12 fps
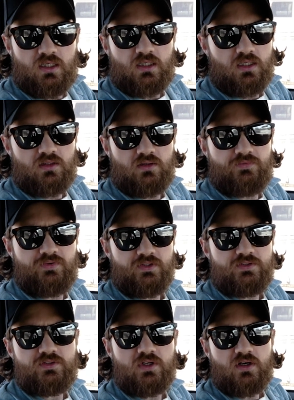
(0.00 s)
getting the
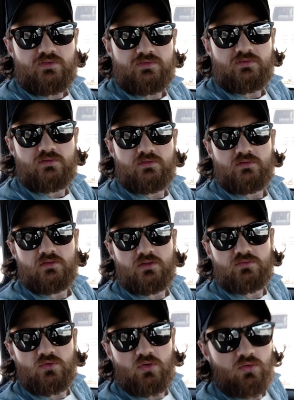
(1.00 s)
fence stuff.
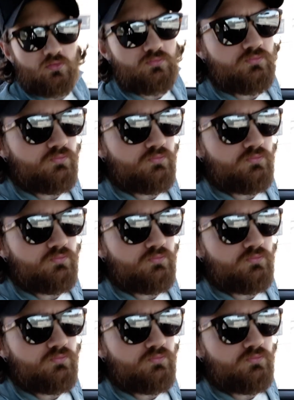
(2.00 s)
Let's roll.